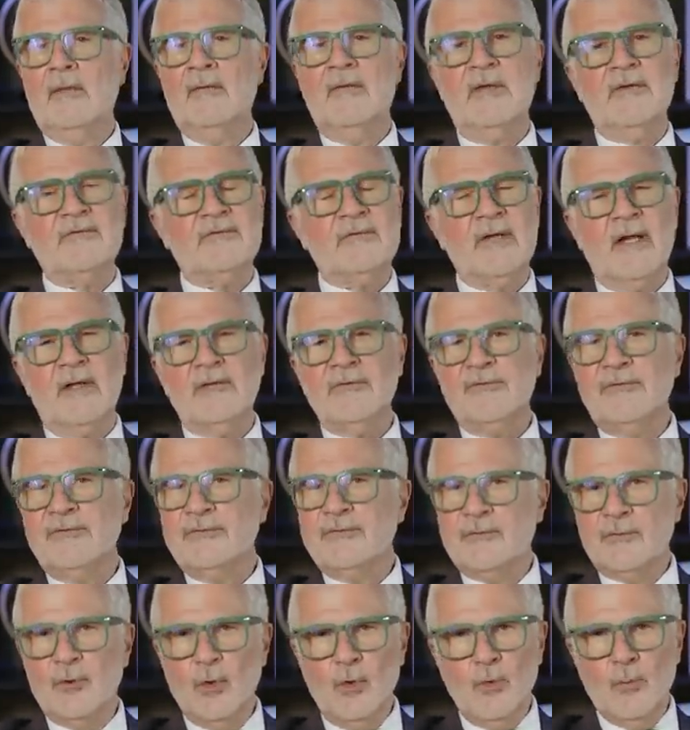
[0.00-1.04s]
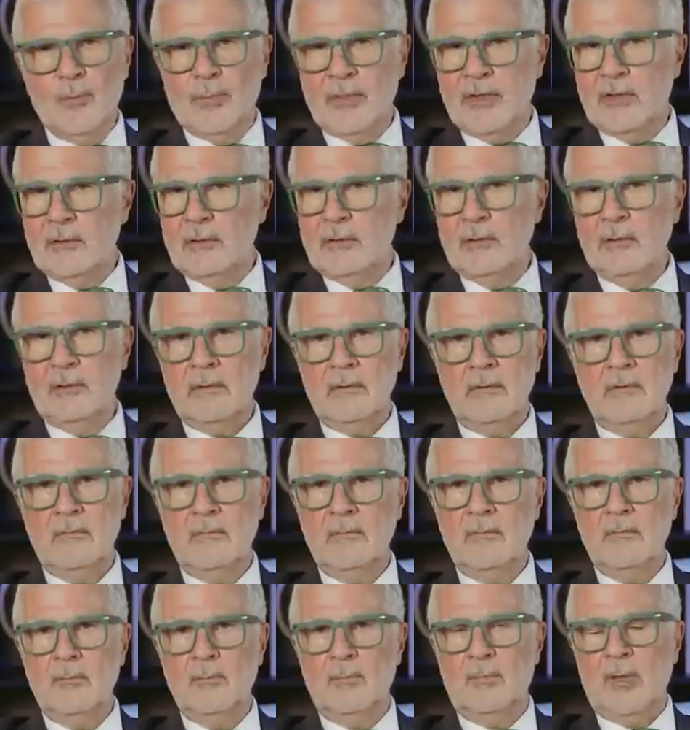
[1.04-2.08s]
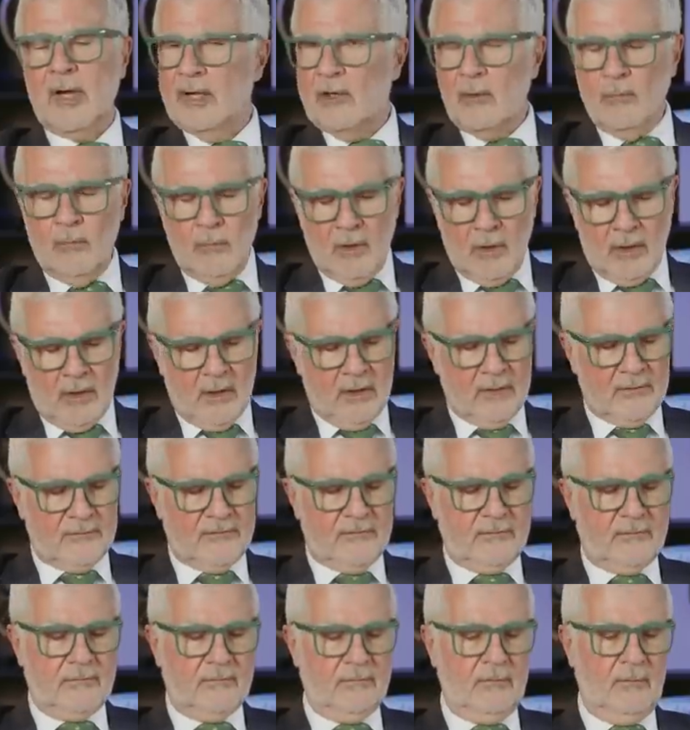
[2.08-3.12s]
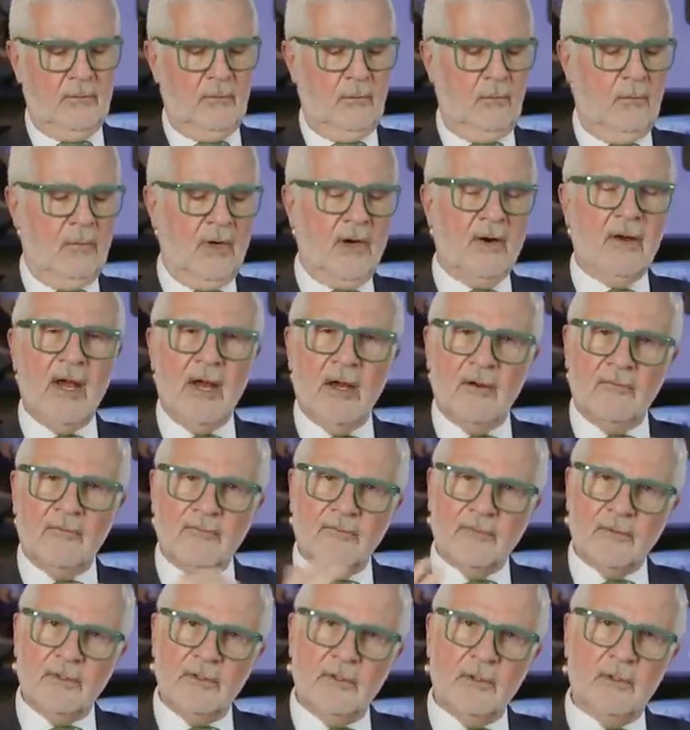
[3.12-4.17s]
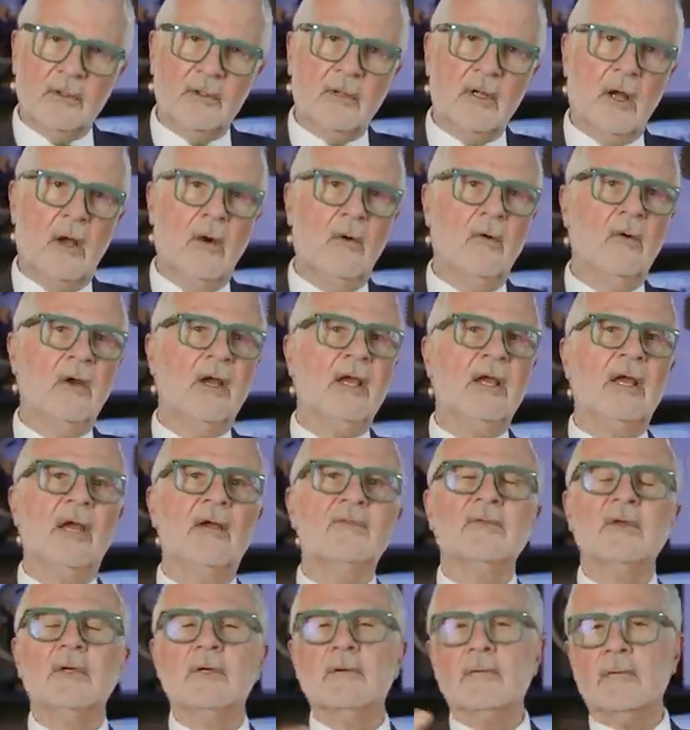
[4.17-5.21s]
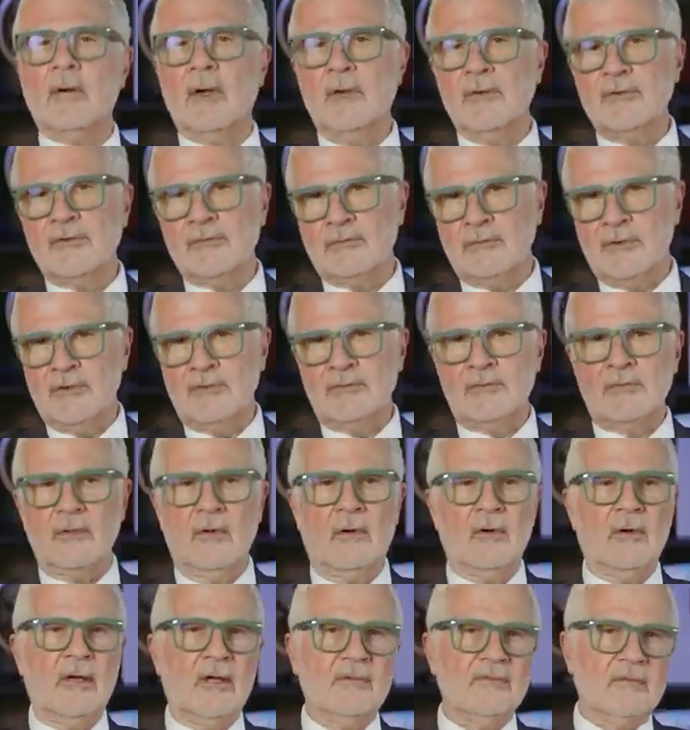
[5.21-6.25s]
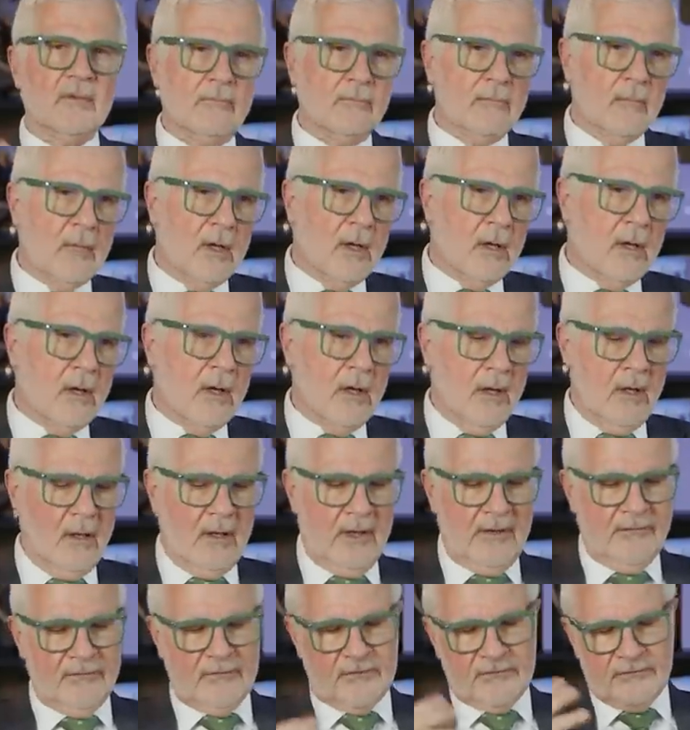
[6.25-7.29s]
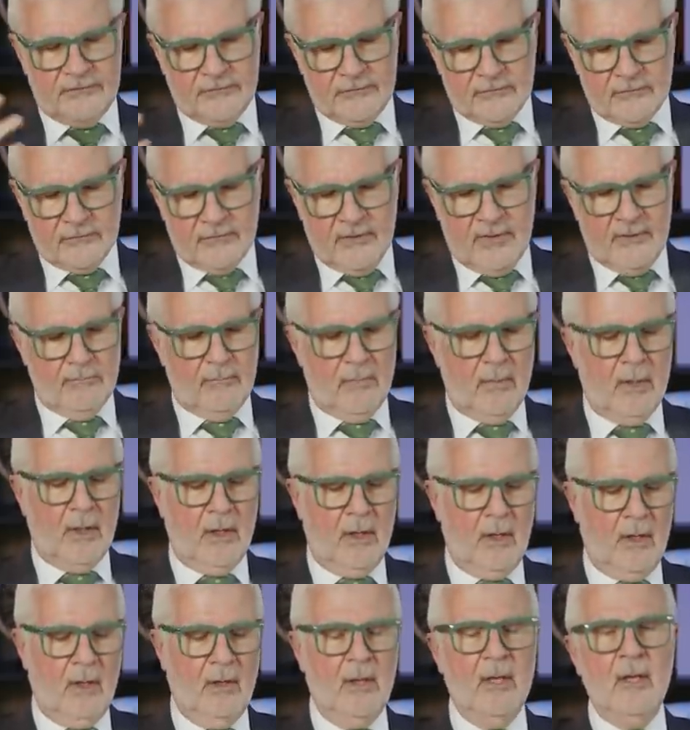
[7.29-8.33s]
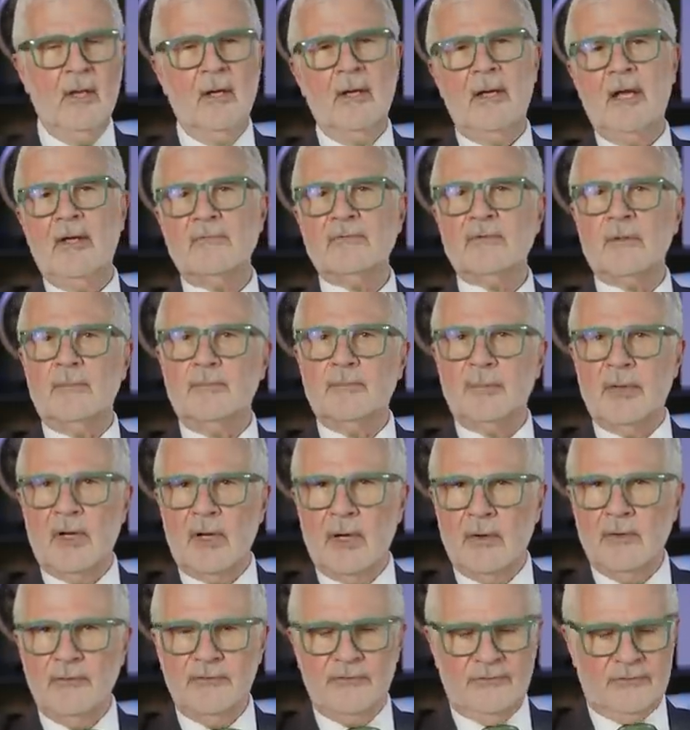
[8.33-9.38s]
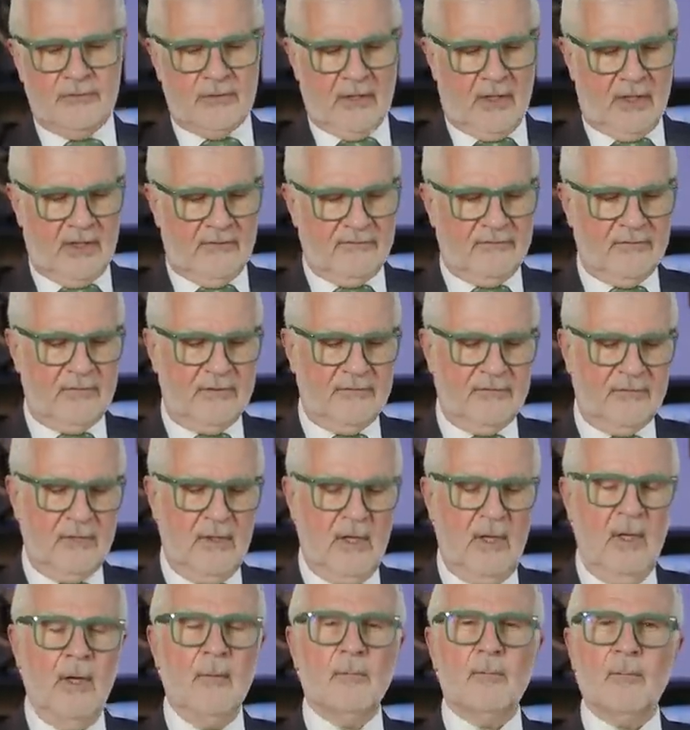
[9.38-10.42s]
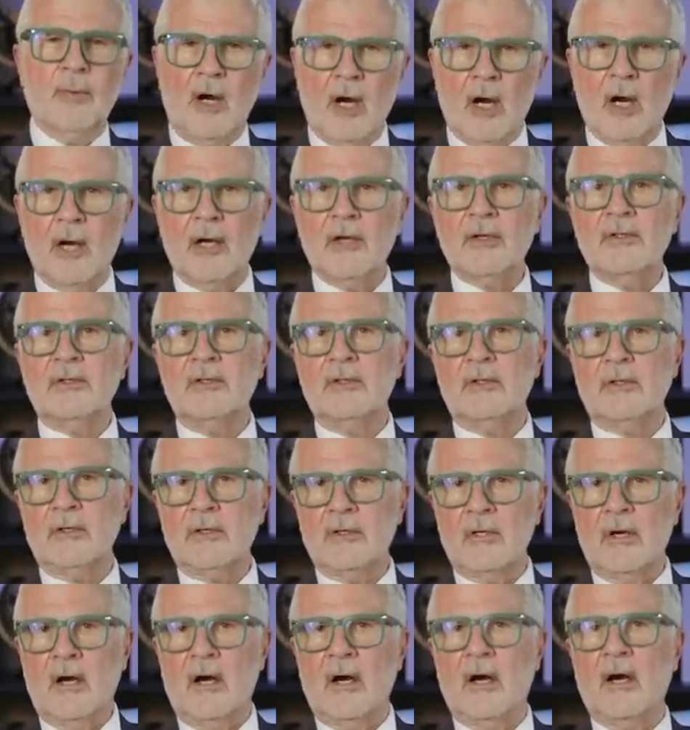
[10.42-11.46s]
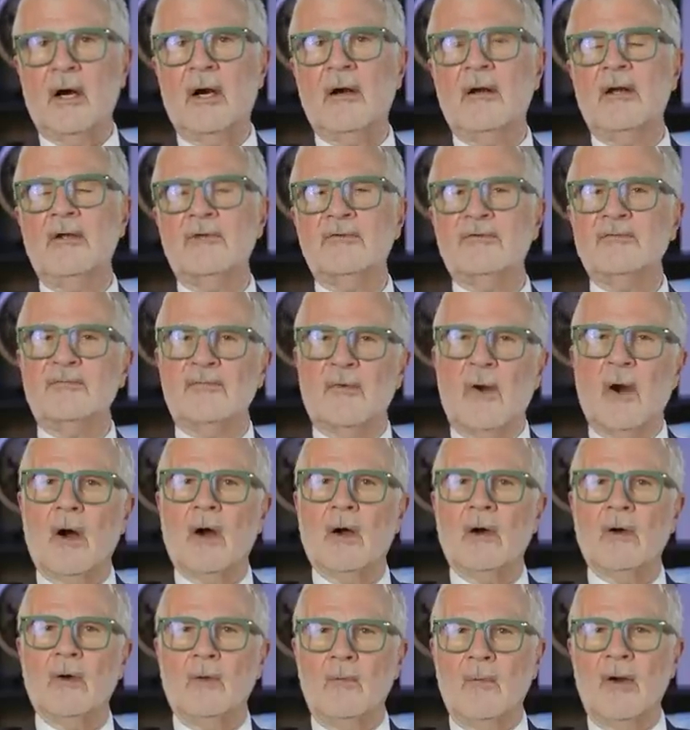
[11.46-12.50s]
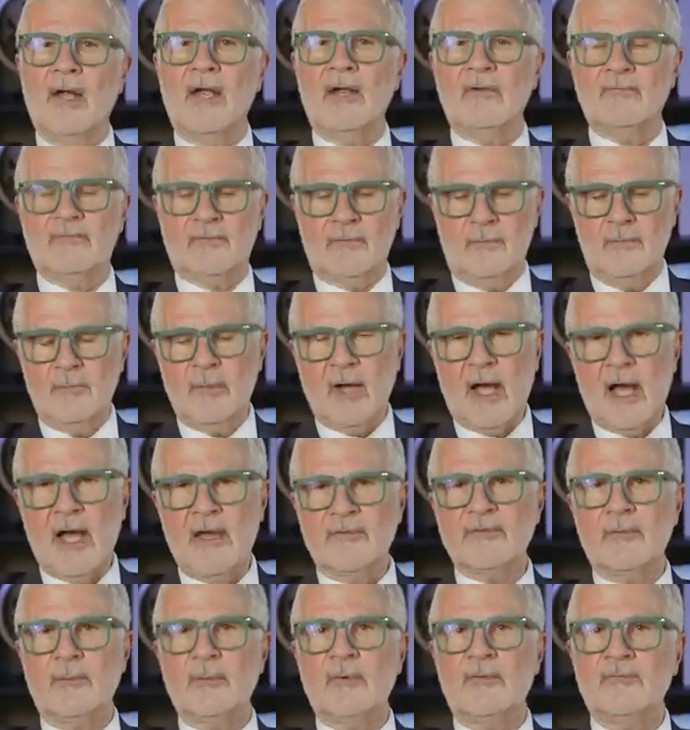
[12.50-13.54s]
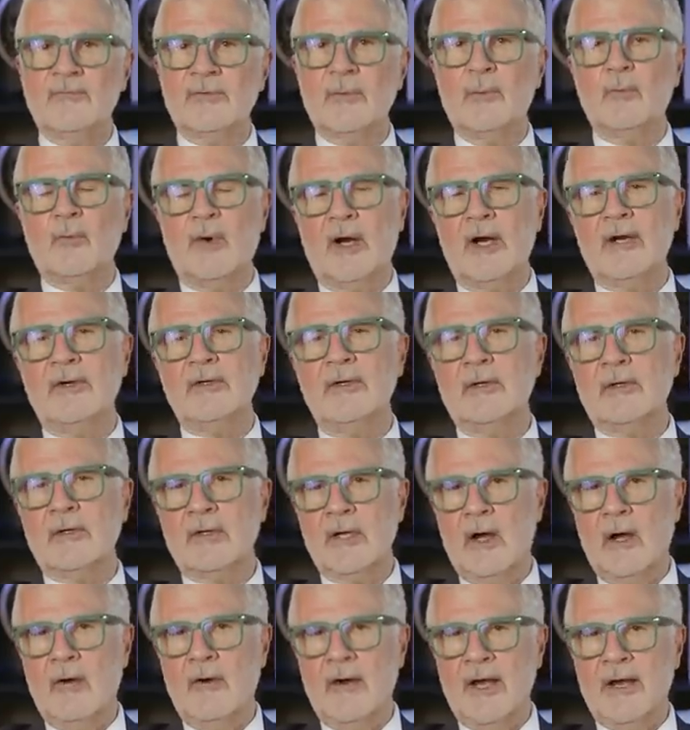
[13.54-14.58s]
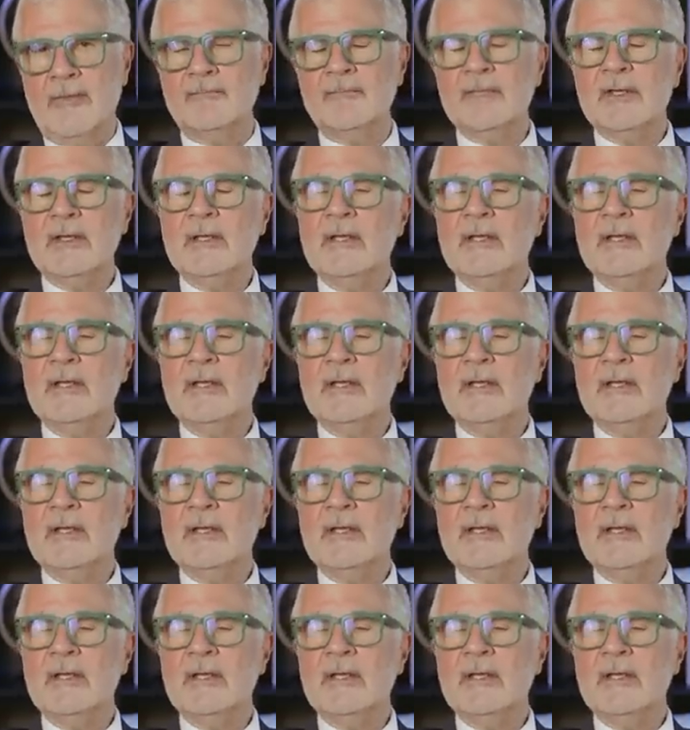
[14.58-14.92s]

This sounds stupid, but it works. Wherever you're going, at the grocery store, at the mall, at the strip mall, at the post office, park your car as far away from possible from where you're going.